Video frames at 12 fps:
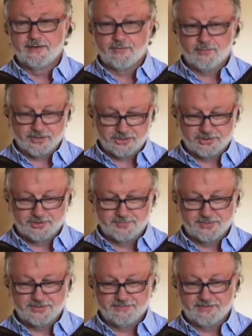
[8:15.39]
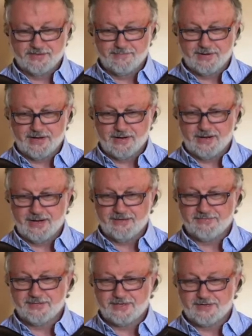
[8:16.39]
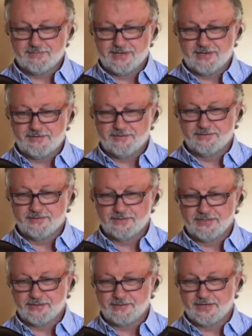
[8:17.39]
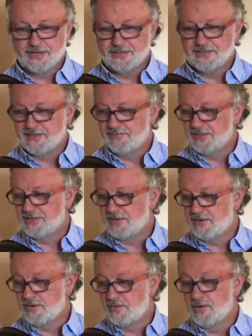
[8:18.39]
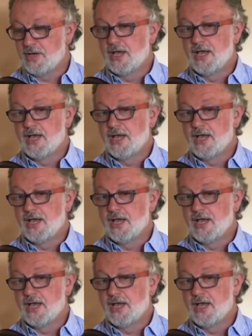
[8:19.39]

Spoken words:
Watch specifically my left arm now. Okay, there we go.